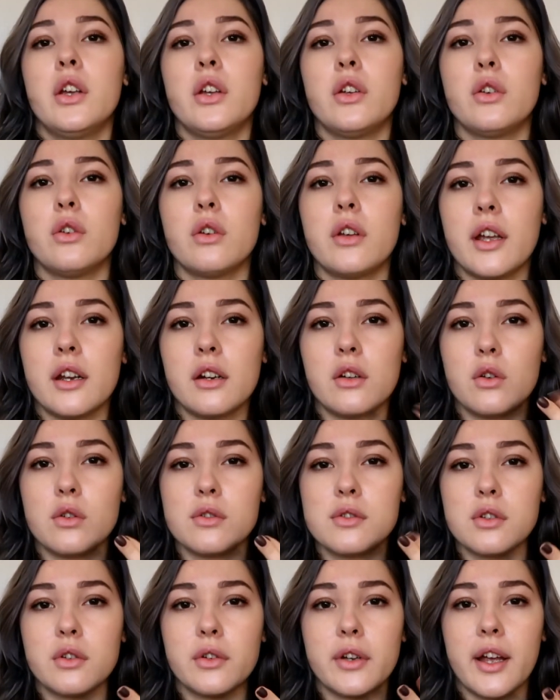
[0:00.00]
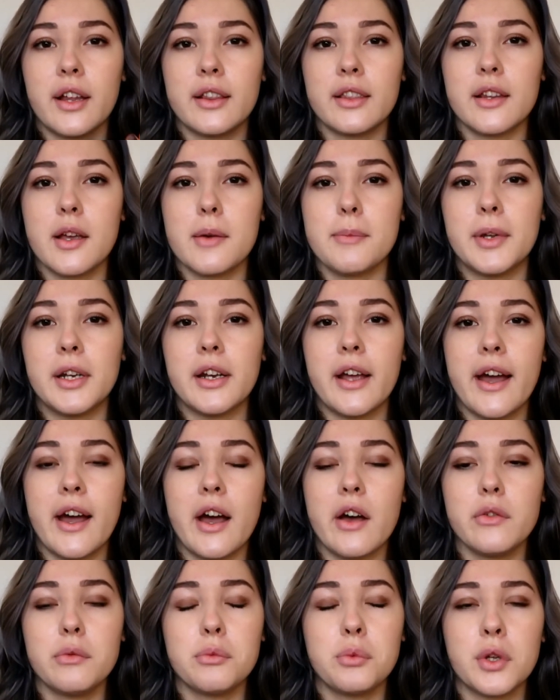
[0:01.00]
you can also cut them in
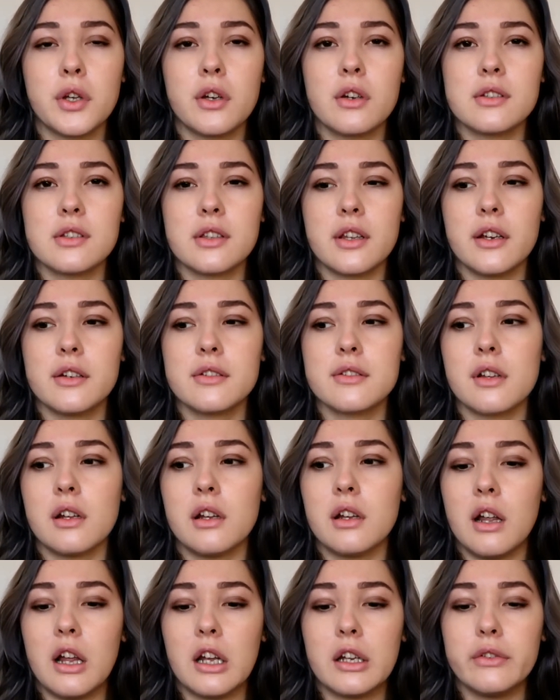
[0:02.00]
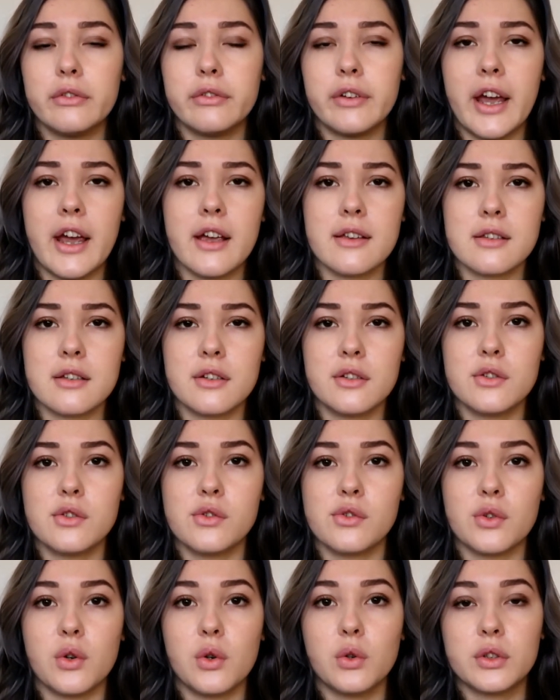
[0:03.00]
half because there's a lot of essence
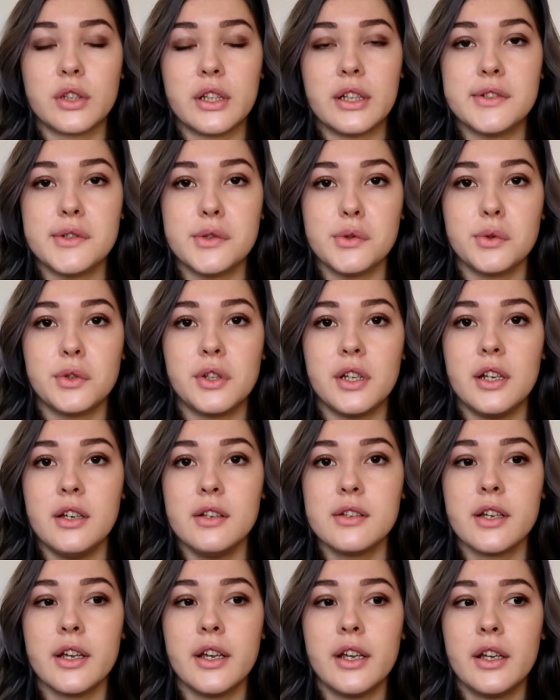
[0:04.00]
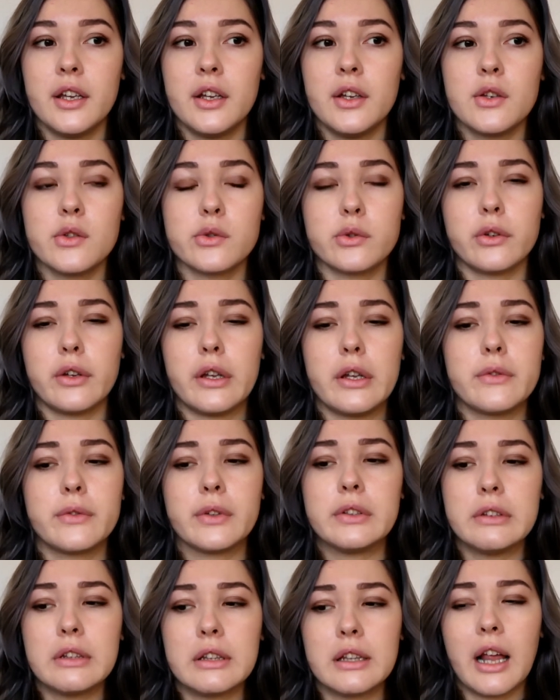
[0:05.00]
soaked into these. So
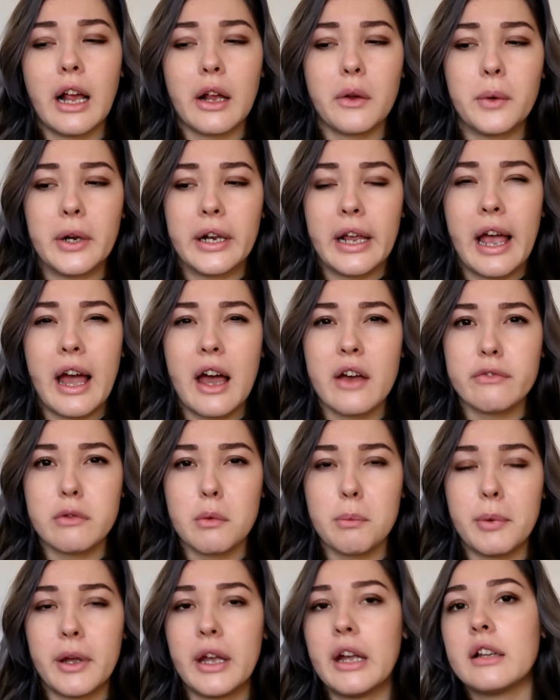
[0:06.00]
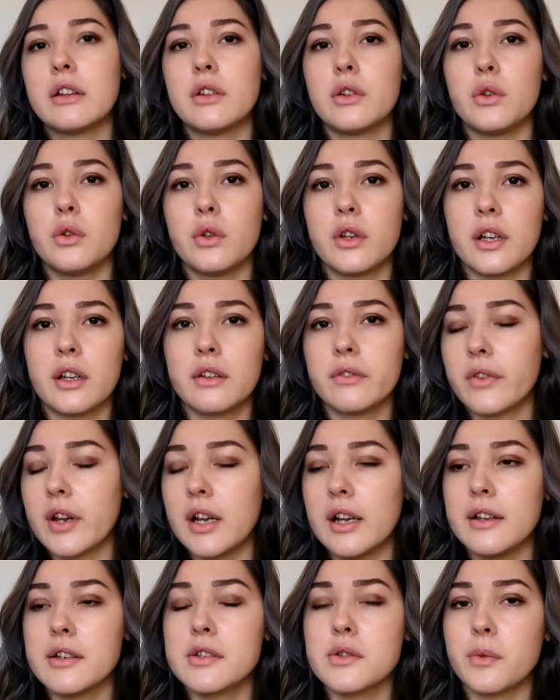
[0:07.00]
even like with half a pad, you can
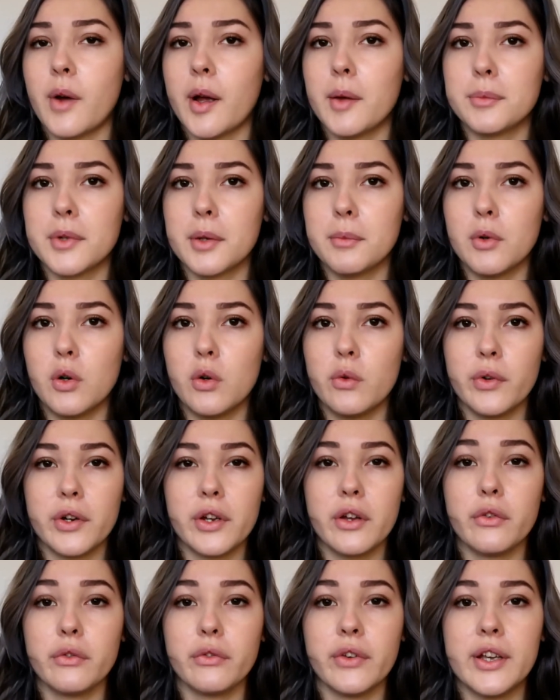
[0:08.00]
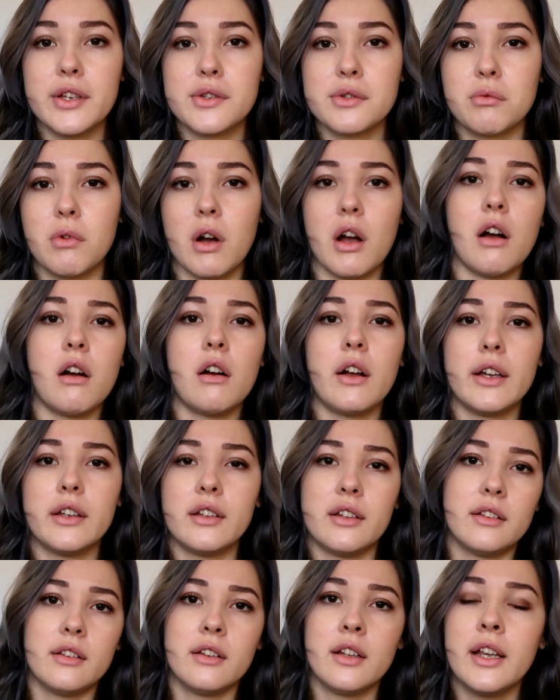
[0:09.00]
really swipe them over your face well,
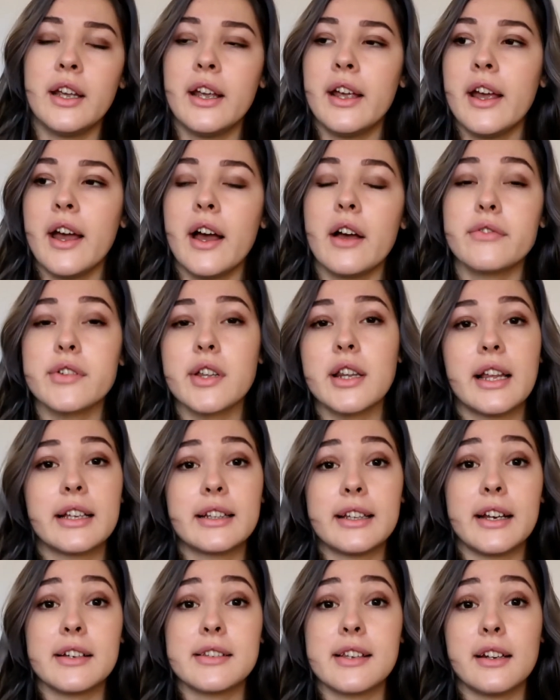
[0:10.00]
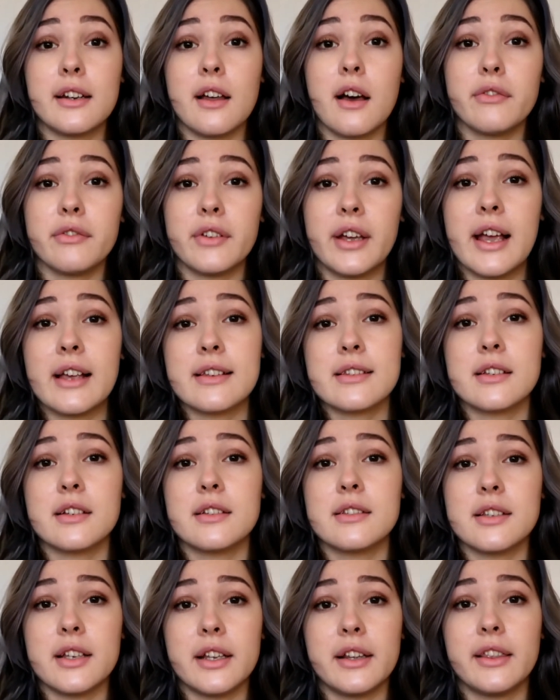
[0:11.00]
and I feel like there's enough
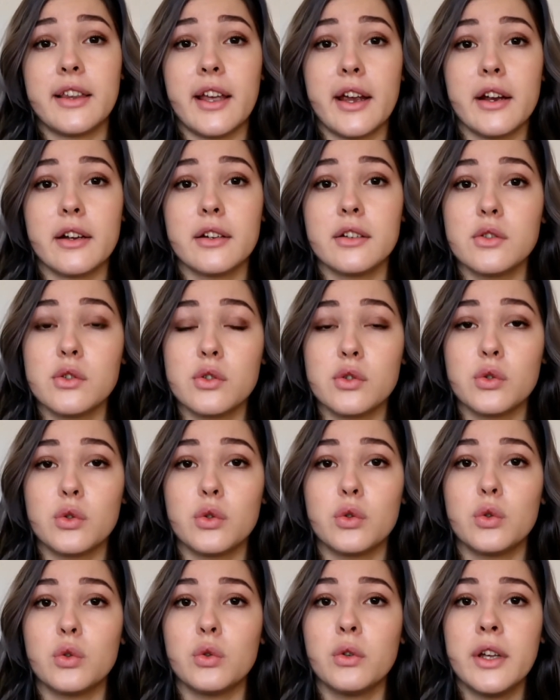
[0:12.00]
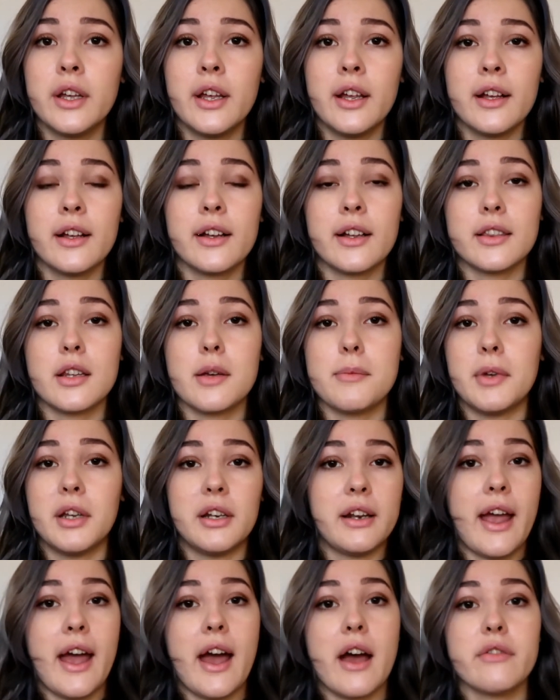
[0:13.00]
essence in there to cut them in
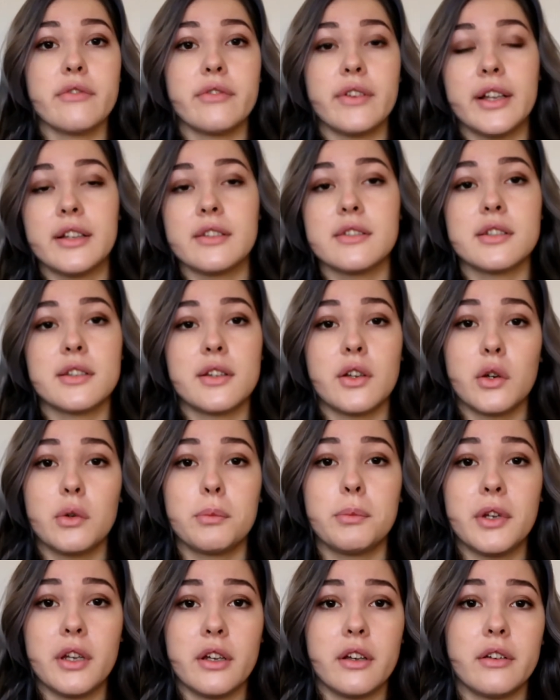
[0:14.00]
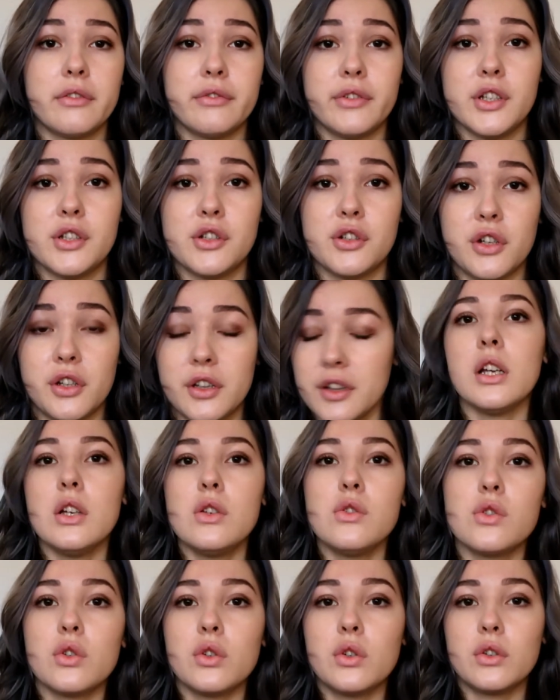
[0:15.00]
half and still be efficient.
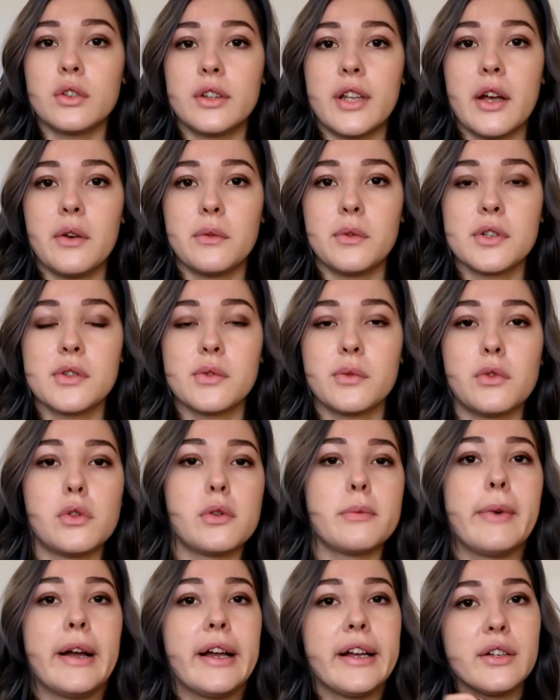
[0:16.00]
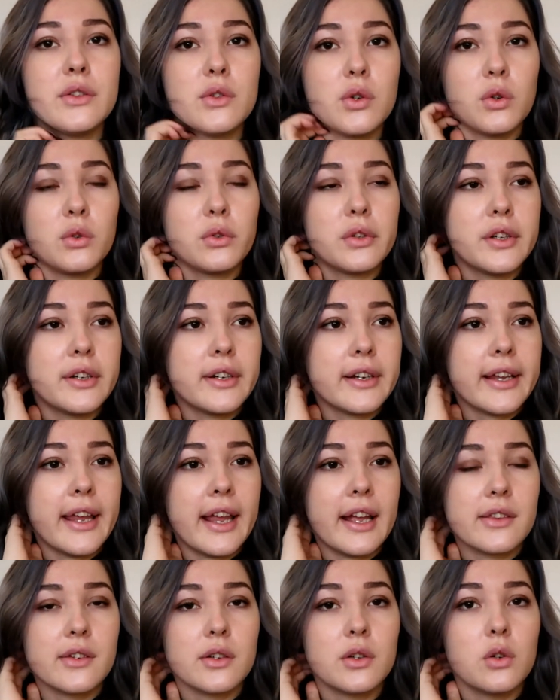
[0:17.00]
So that was for my toner
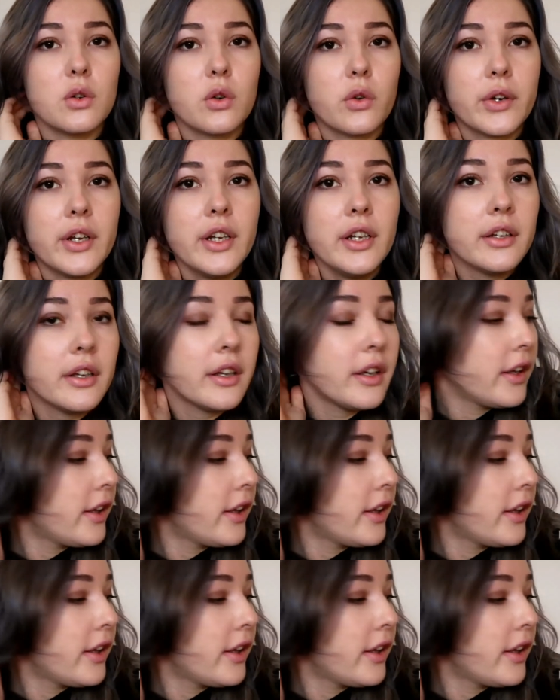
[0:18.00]
category.